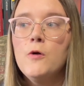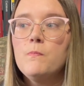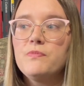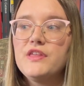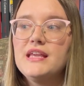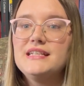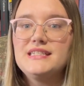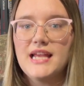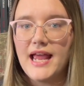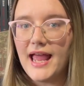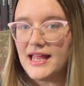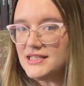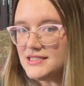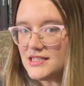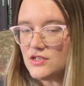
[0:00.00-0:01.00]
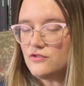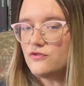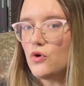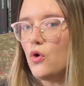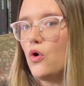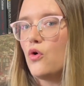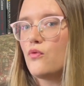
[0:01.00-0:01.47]
The tentative
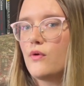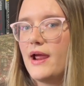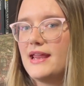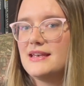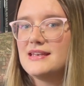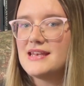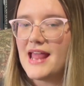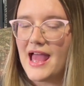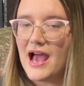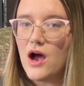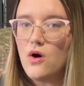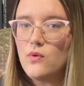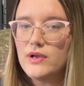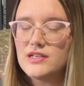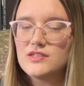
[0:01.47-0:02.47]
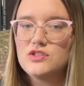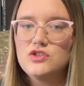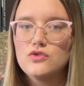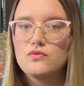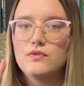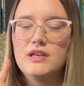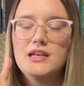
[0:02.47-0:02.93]
goal right now is
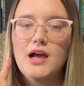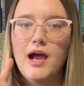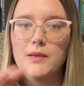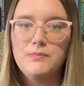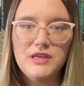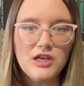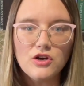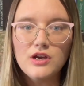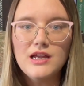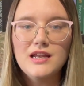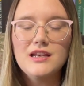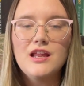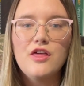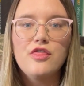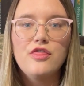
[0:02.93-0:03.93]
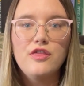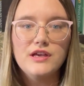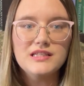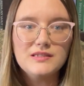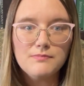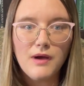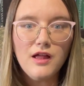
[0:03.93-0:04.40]
to read Hyperion
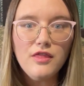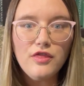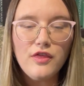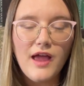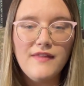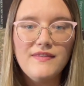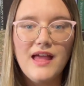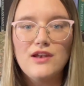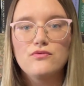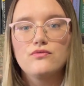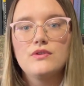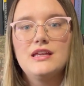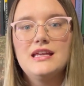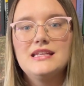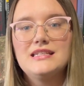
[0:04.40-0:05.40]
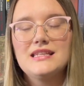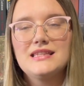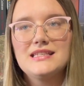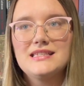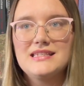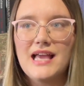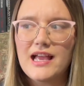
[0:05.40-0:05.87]
this month and then read the
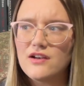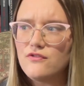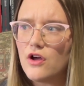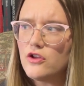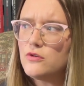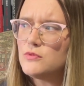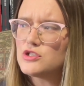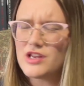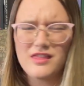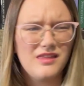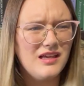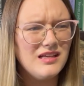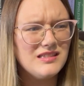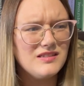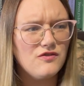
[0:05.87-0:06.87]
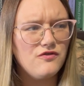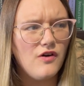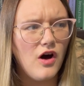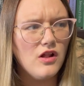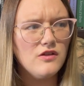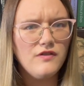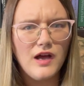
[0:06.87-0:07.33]
second volume, which I think is the
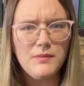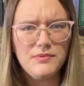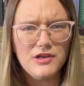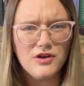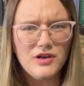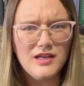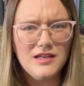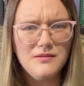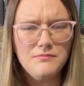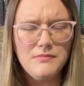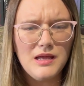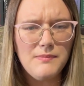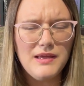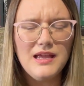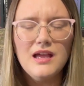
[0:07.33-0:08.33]
Fall of Hyperion, maybe?